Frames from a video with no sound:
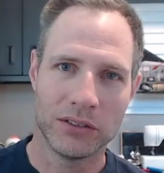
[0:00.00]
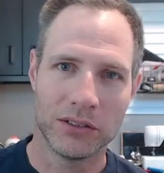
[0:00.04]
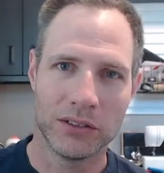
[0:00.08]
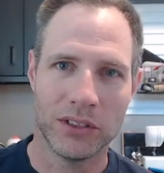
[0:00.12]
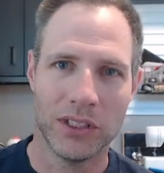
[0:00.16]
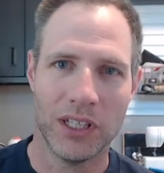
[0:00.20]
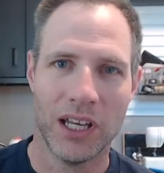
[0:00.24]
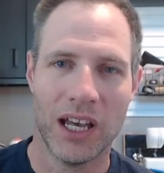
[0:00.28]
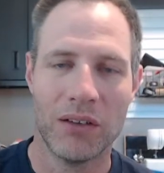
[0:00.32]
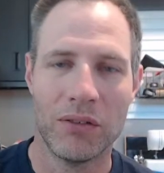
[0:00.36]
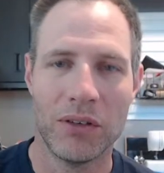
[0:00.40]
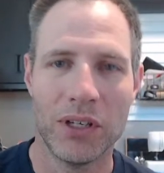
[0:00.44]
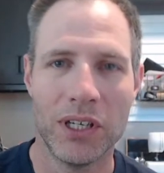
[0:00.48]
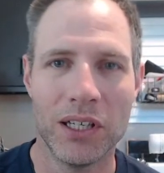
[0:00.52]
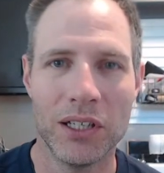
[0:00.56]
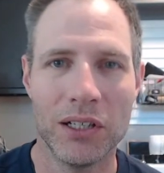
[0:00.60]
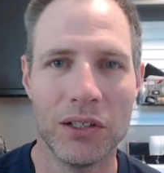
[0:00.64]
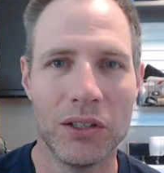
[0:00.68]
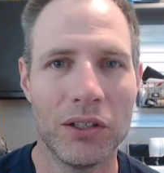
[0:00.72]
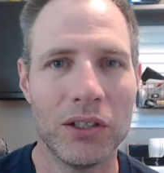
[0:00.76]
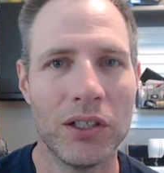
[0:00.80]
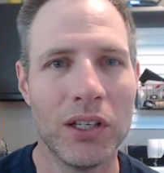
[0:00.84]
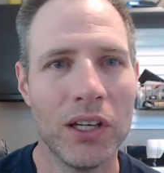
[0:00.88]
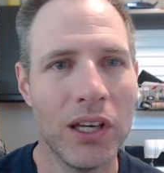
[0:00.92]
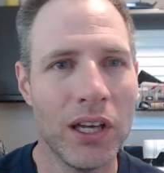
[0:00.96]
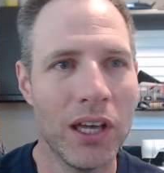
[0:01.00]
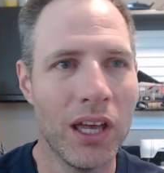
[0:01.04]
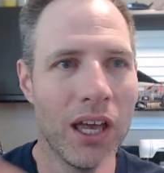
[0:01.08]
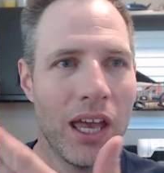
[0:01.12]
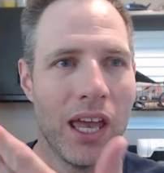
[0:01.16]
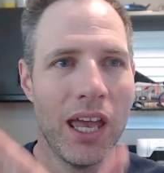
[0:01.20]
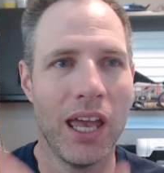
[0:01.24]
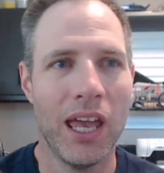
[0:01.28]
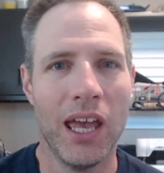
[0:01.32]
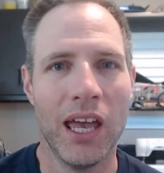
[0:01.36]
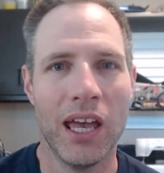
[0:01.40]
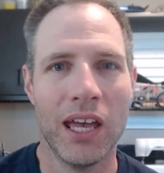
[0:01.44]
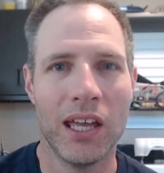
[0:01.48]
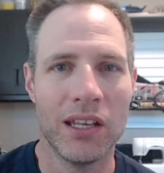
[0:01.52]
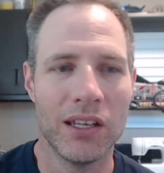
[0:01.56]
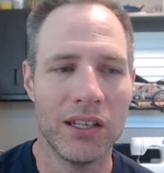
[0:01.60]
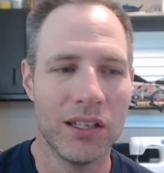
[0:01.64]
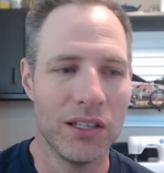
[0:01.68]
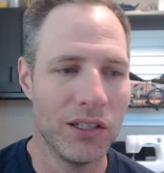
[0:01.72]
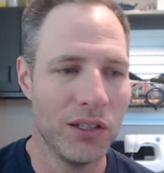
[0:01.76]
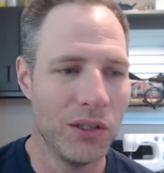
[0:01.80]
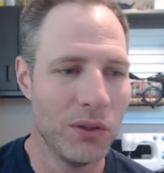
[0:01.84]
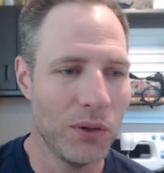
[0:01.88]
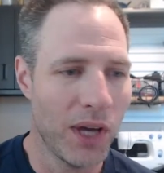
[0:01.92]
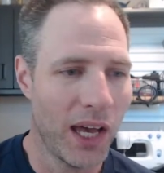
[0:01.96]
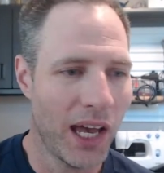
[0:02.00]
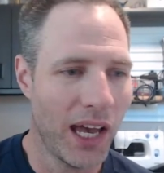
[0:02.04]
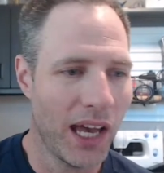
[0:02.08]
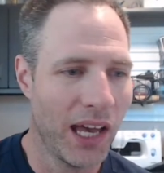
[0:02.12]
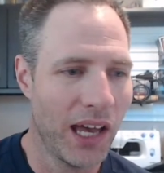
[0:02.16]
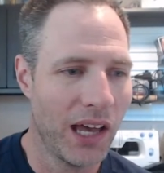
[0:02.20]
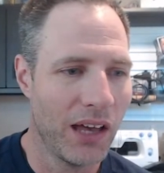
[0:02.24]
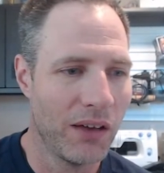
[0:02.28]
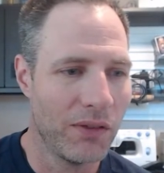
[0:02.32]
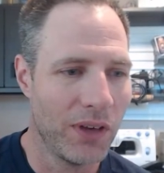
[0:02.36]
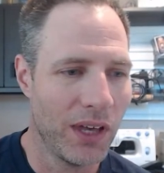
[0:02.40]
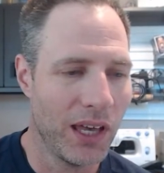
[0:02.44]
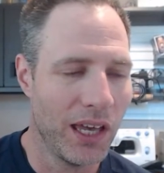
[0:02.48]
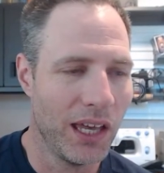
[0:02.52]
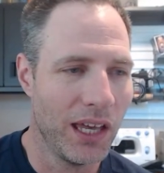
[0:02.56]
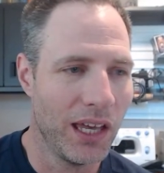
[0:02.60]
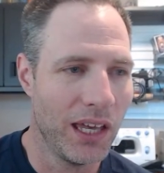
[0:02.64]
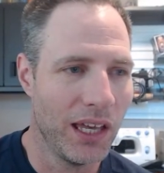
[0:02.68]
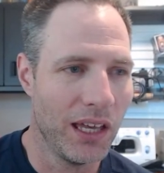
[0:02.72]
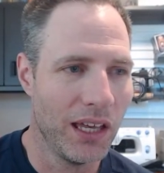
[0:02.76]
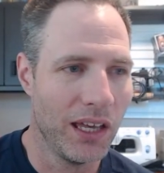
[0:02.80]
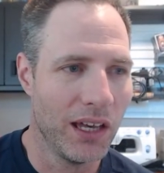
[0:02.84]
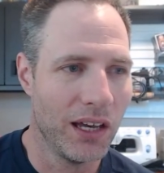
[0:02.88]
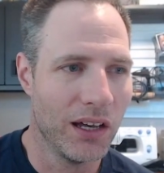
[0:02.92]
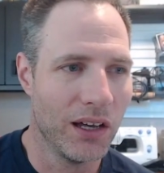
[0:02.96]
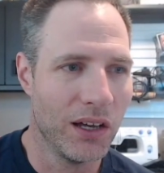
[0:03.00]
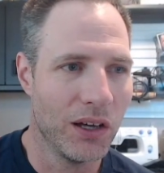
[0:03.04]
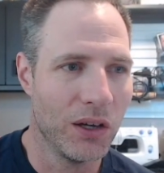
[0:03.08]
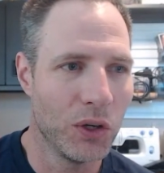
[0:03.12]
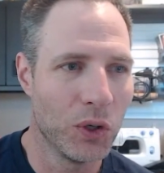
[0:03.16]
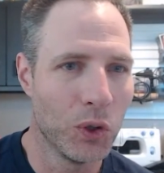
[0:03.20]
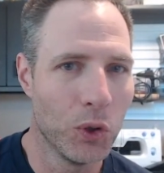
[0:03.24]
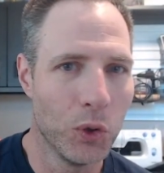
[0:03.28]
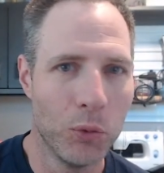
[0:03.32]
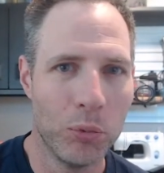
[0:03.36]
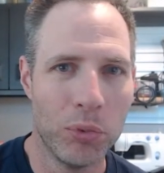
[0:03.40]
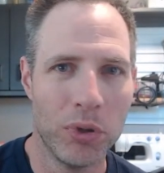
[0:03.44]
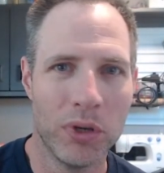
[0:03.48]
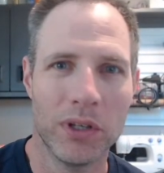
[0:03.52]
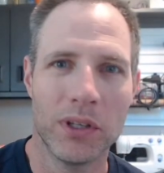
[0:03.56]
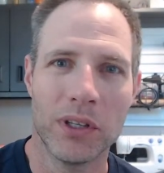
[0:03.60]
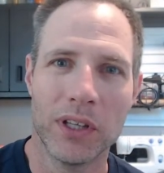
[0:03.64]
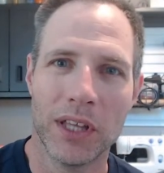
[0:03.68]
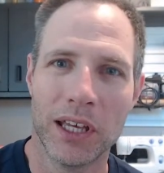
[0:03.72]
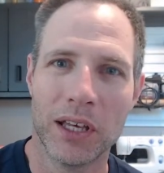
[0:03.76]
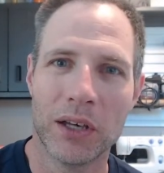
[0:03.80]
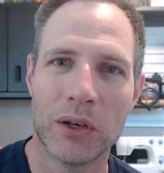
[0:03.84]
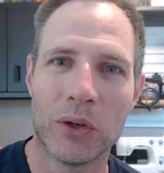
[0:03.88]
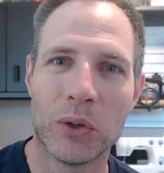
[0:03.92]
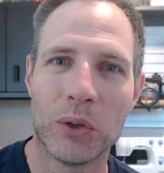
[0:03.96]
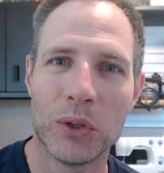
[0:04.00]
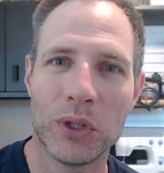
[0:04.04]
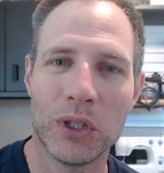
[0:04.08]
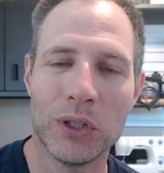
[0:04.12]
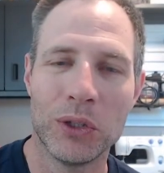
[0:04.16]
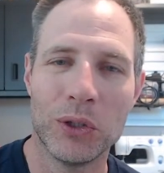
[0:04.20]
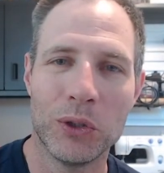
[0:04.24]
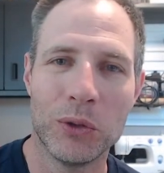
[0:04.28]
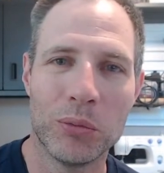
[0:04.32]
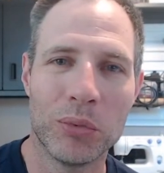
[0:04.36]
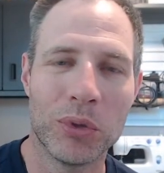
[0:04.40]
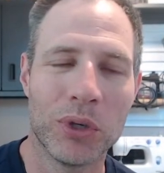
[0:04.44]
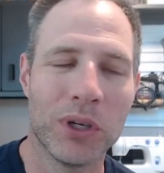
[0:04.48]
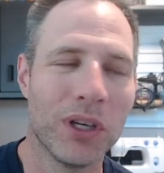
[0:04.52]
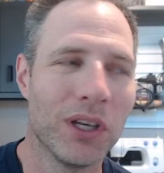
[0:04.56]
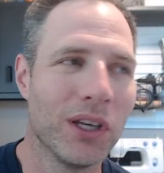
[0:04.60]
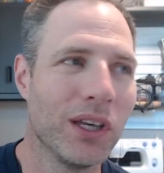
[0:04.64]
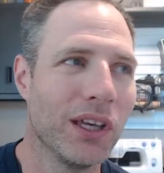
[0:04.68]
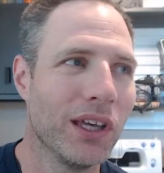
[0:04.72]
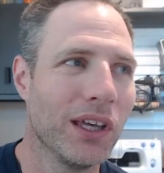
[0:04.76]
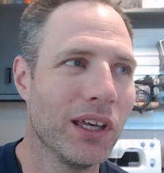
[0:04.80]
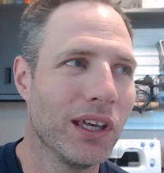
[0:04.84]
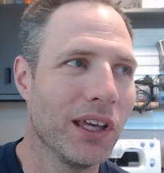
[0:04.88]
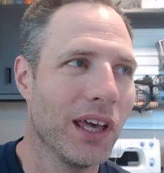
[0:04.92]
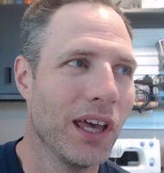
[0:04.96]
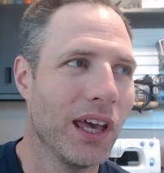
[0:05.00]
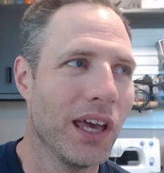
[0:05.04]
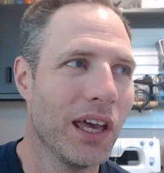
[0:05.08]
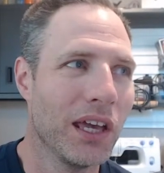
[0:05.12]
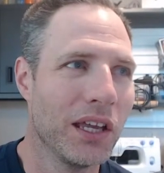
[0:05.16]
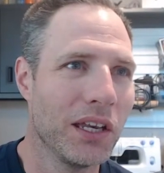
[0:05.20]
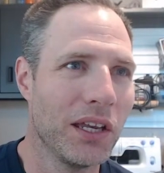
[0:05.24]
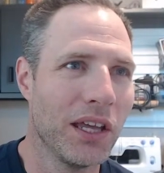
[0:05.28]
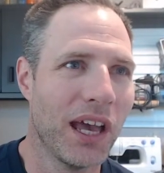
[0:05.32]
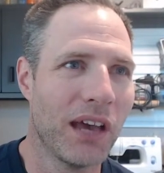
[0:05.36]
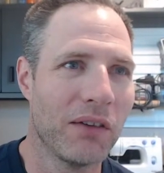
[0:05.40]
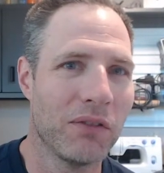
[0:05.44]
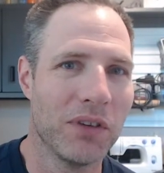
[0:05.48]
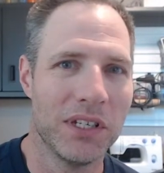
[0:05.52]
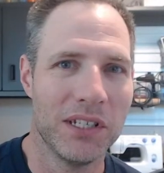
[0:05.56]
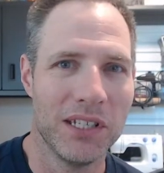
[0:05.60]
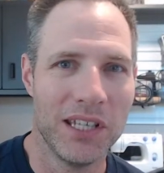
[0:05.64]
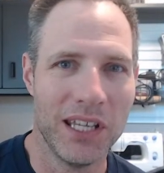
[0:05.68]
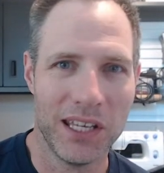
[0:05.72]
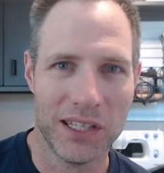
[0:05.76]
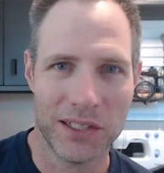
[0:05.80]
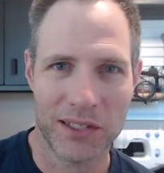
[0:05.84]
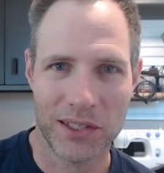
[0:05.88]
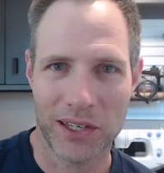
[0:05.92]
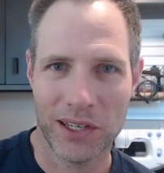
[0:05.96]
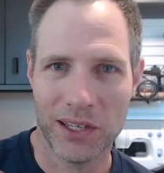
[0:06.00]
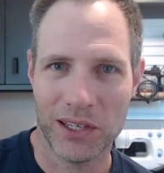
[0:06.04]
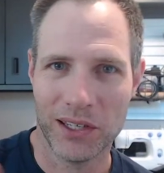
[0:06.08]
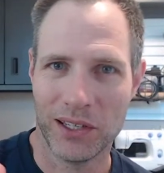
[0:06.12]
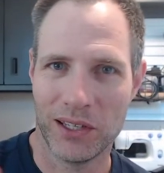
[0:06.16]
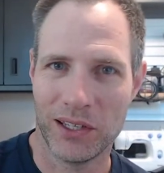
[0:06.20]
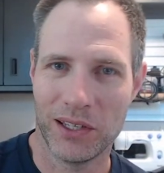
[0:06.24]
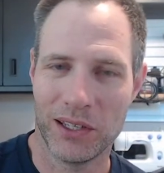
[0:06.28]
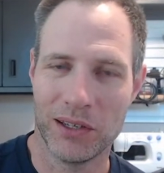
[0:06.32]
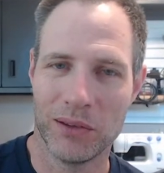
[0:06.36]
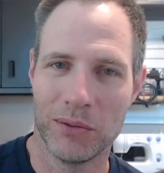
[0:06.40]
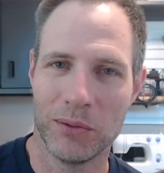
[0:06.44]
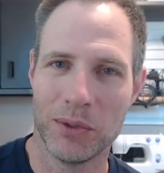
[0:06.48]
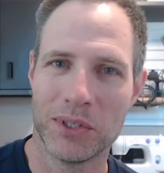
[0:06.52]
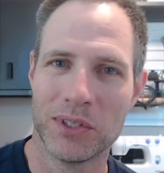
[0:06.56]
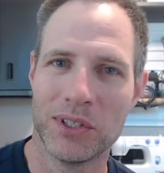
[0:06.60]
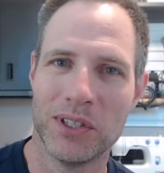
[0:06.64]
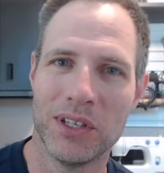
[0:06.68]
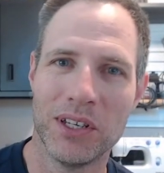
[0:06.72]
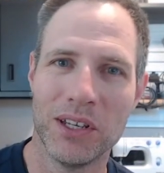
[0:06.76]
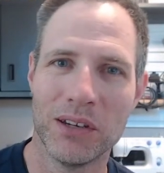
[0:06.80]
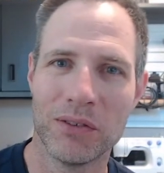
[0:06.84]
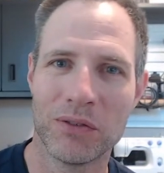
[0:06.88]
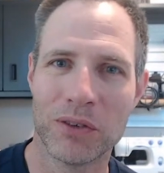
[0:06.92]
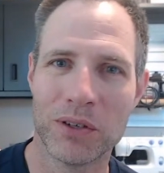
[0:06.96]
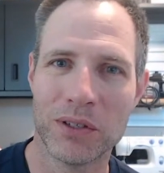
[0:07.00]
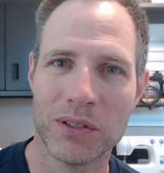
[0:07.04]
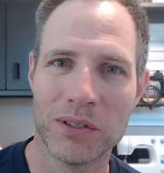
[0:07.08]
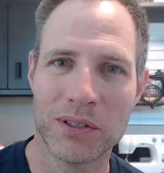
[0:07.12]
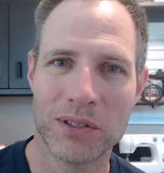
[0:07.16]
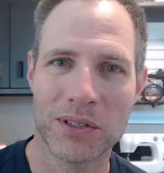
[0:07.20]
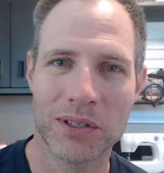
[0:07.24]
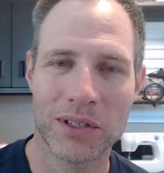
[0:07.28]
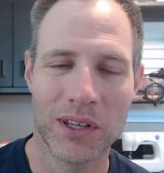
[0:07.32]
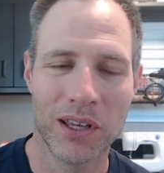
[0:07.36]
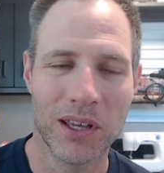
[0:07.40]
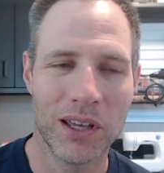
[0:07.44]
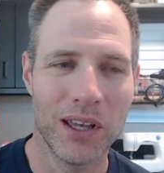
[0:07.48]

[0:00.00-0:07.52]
You have a hill, and you have a hoop, like a hula hoop, and you have a disc. What's the difference?